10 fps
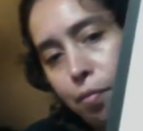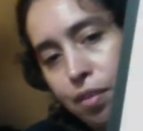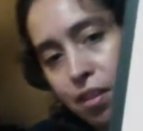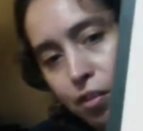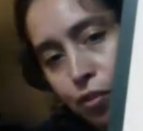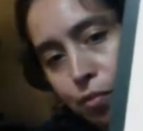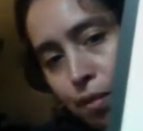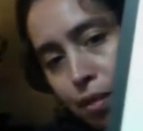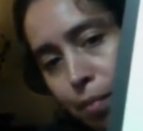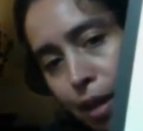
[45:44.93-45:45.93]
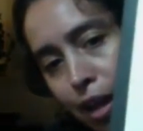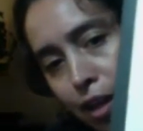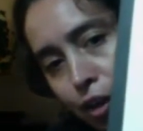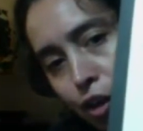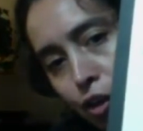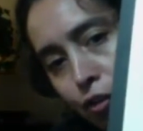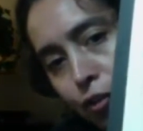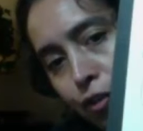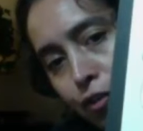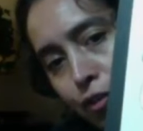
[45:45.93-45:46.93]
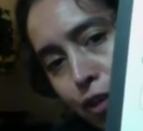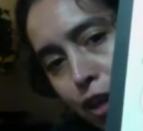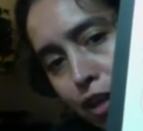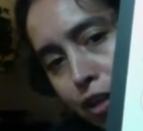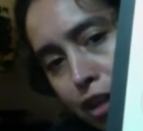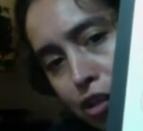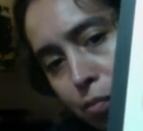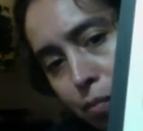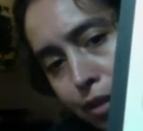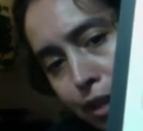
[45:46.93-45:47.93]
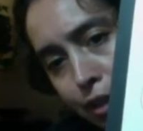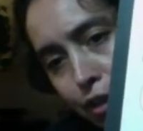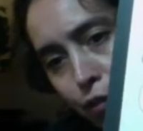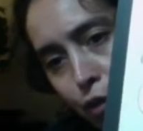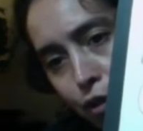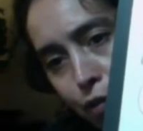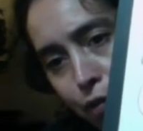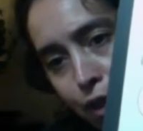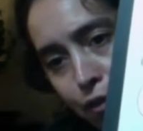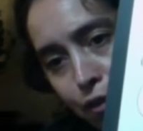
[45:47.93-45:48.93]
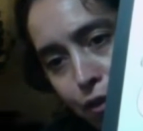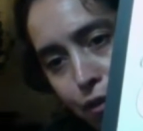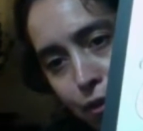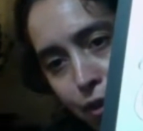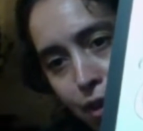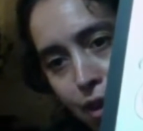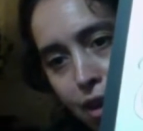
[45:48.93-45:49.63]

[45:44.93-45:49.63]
Tillsman by Hannah Carlson. This is a collection basically of all her faces.